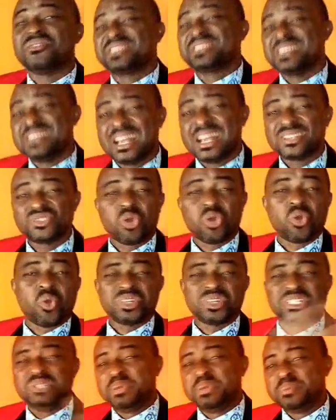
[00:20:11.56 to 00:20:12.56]
lot of sinners,
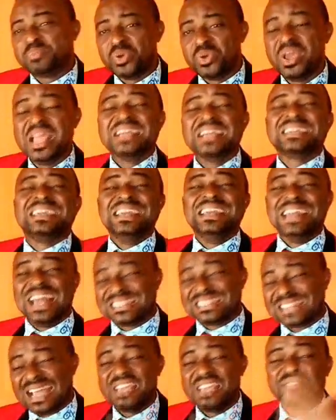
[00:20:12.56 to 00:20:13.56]
of faulty people.
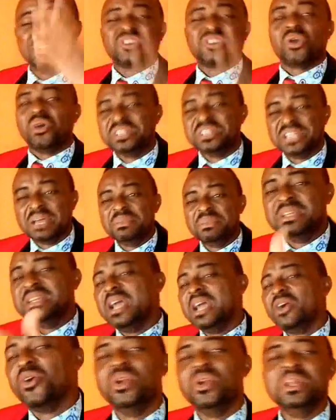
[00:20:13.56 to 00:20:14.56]
Killers are even
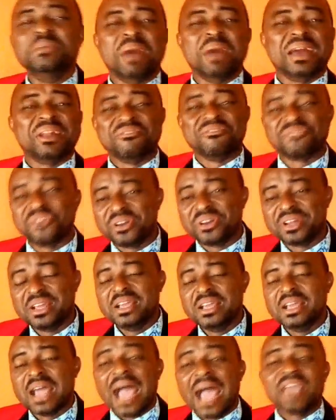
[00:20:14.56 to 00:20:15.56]
condemning the holy man of
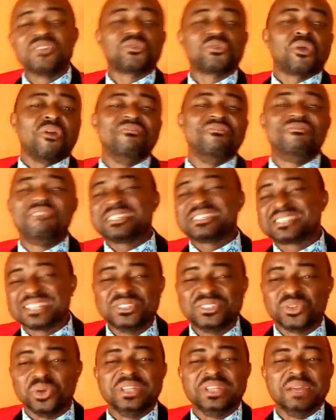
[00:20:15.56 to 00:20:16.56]
God. Are you
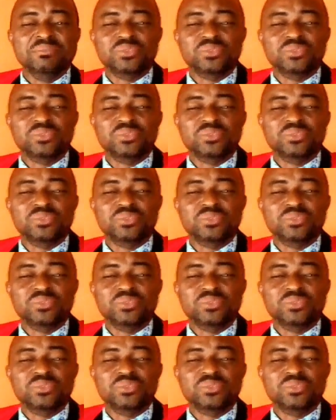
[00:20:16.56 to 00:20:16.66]
confessing